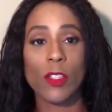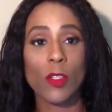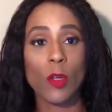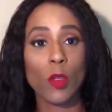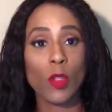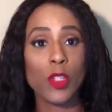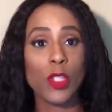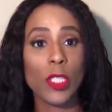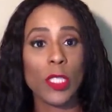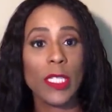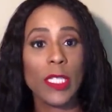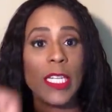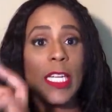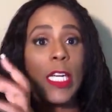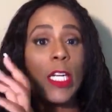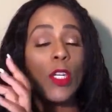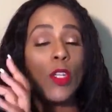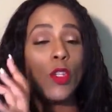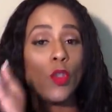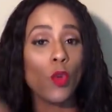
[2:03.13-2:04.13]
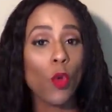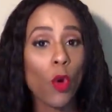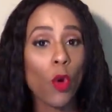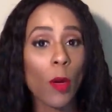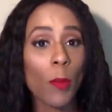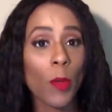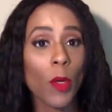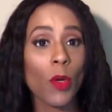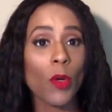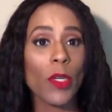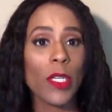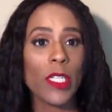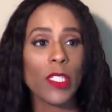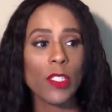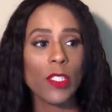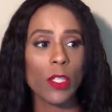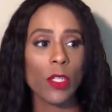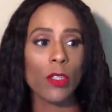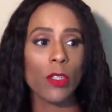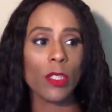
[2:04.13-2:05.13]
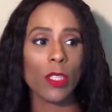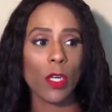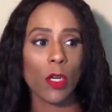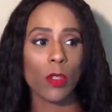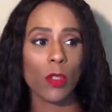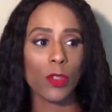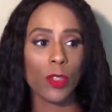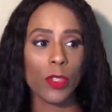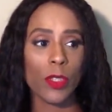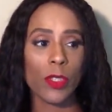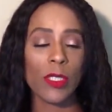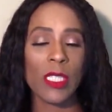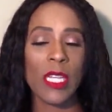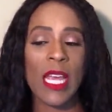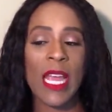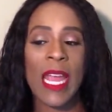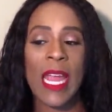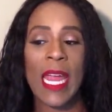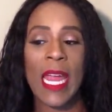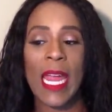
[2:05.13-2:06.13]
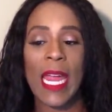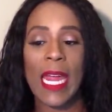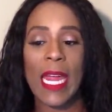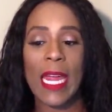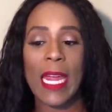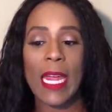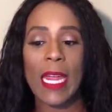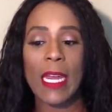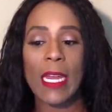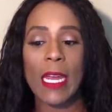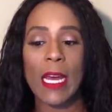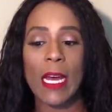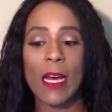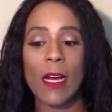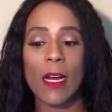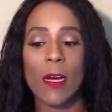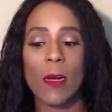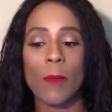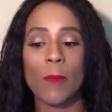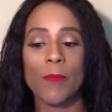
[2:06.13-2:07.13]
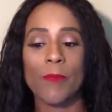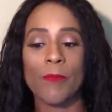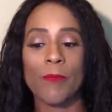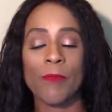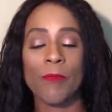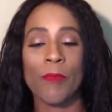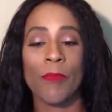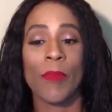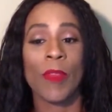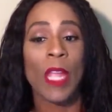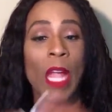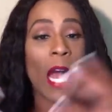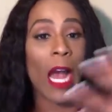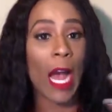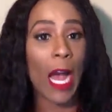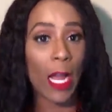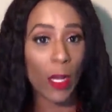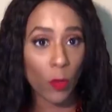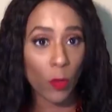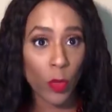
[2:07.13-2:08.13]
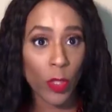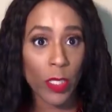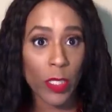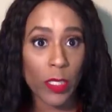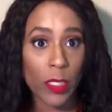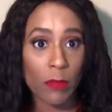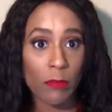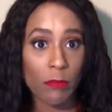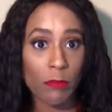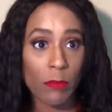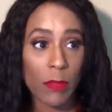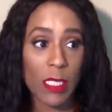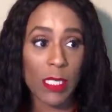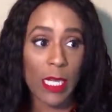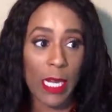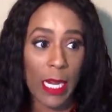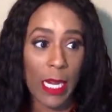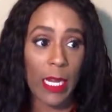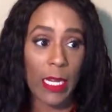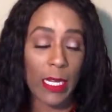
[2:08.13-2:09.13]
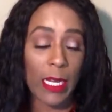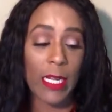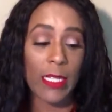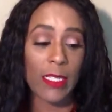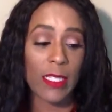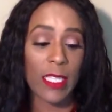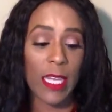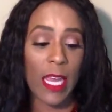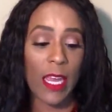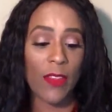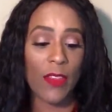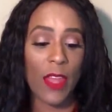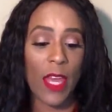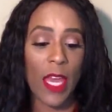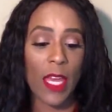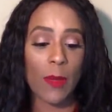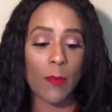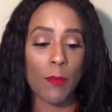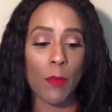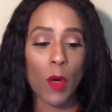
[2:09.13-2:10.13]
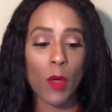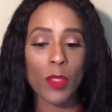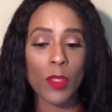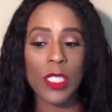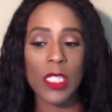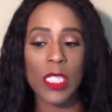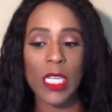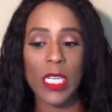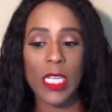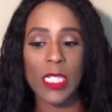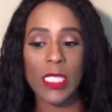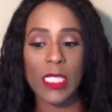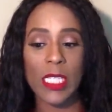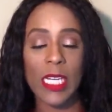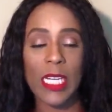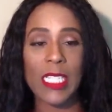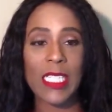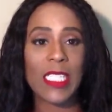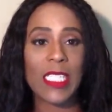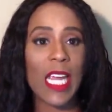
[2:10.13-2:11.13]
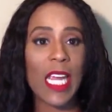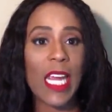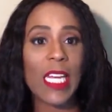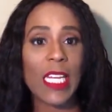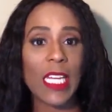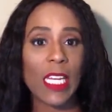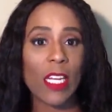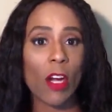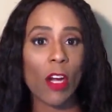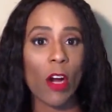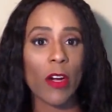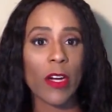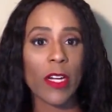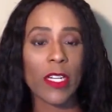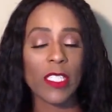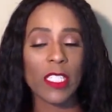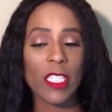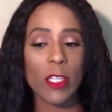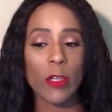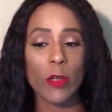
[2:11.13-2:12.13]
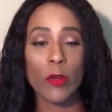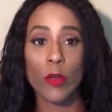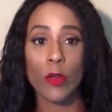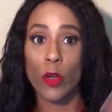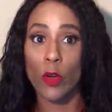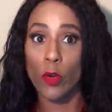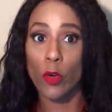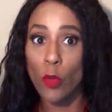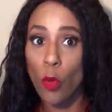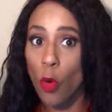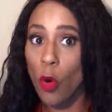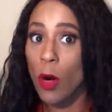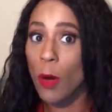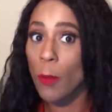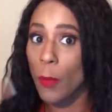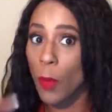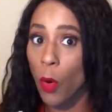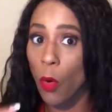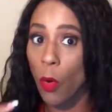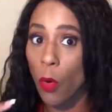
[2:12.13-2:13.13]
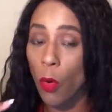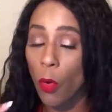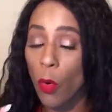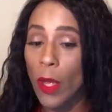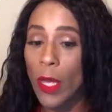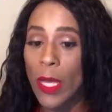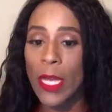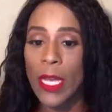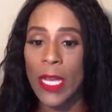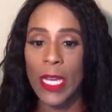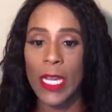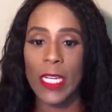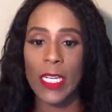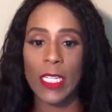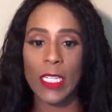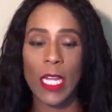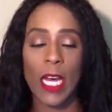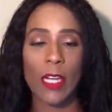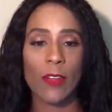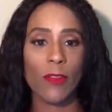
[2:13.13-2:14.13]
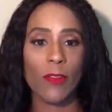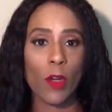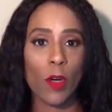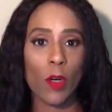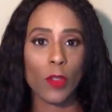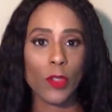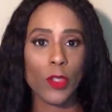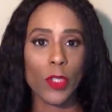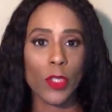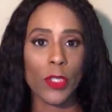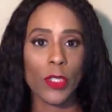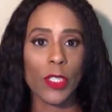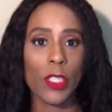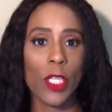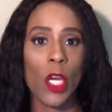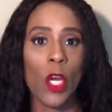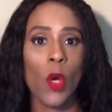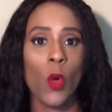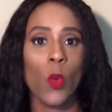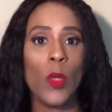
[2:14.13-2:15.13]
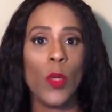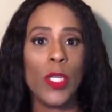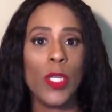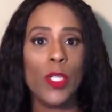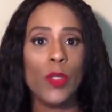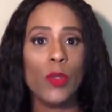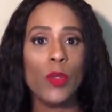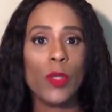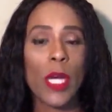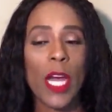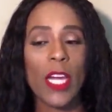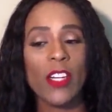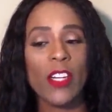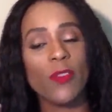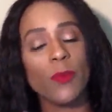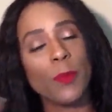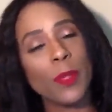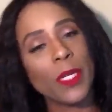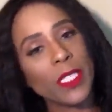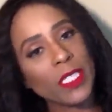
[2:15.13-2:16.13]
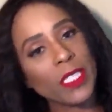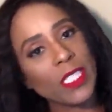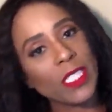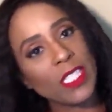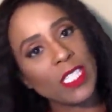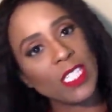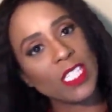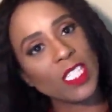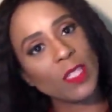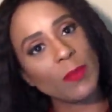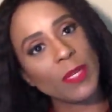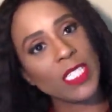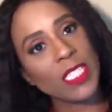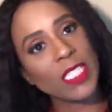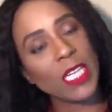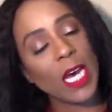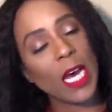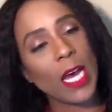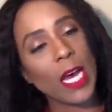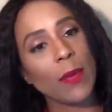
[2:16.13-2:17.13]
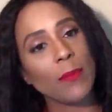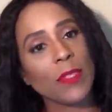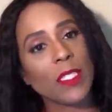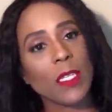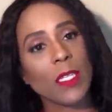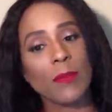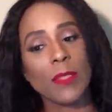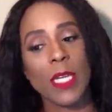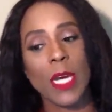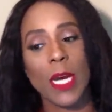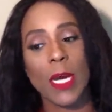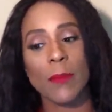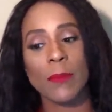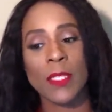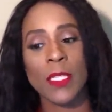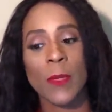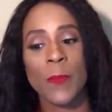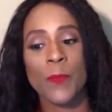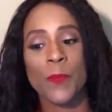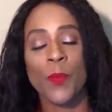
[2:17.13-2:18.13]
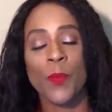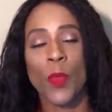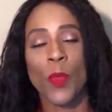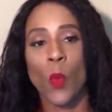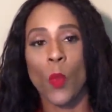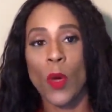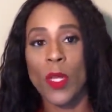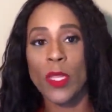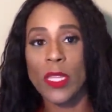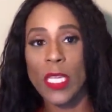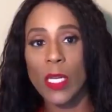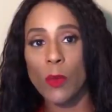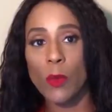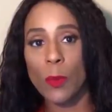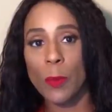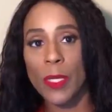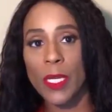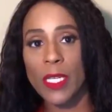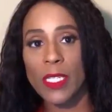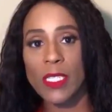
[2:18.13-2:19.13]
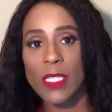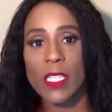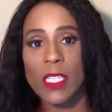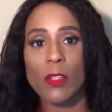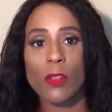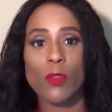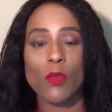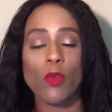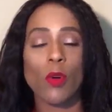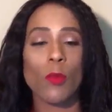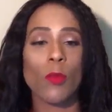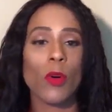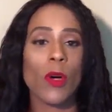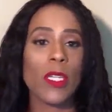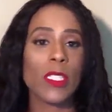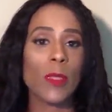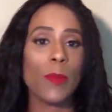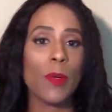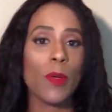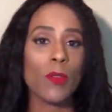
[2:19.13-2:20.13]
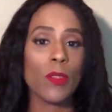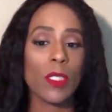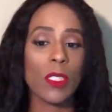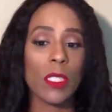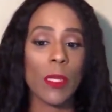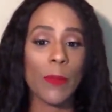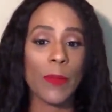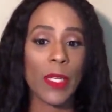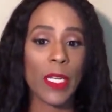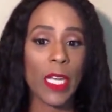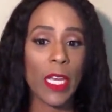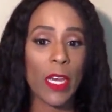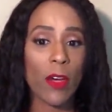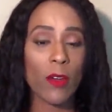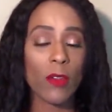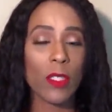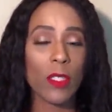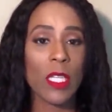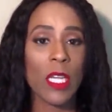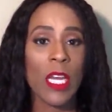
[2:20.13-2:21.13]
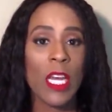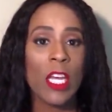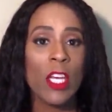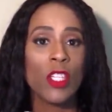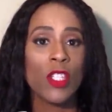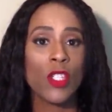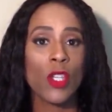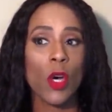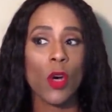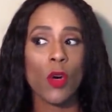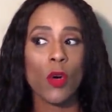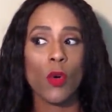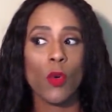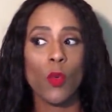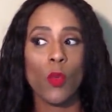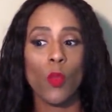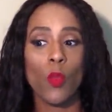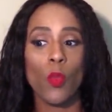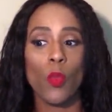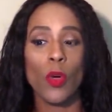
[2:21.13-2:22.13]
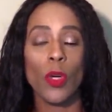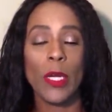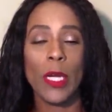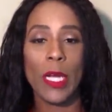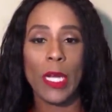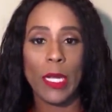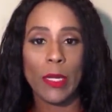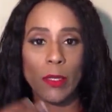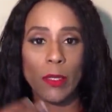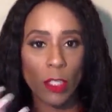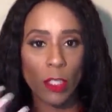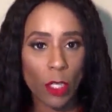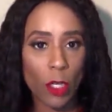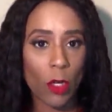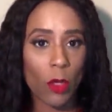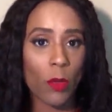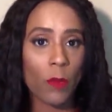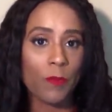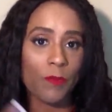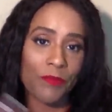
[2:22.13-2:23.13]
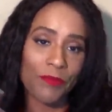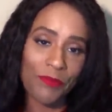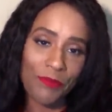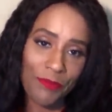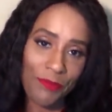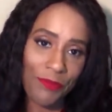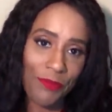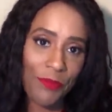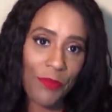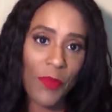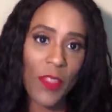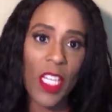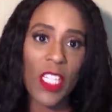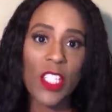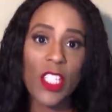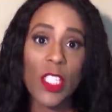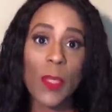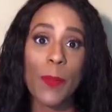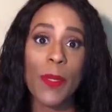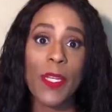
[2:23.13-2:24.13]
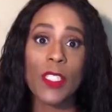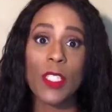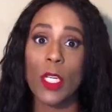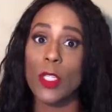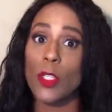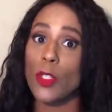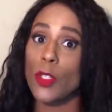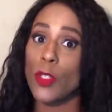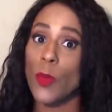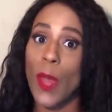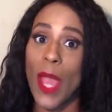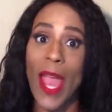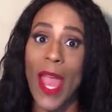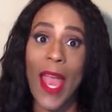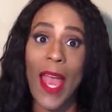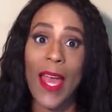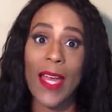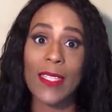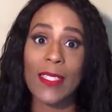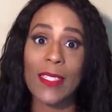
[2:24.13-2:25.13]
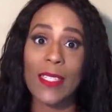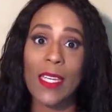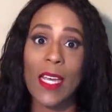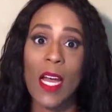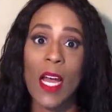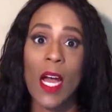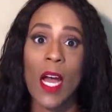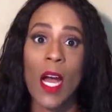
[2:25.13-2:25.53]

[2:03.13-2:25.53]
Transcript: socially normal in certain cultures. And I would stand and say that most things in dating are considered normal in a lot of cultures. We do kind of buck the system at times. Sometimes one thing will be considered normal as opposed to something else. So, you know, it just depends on who you ask.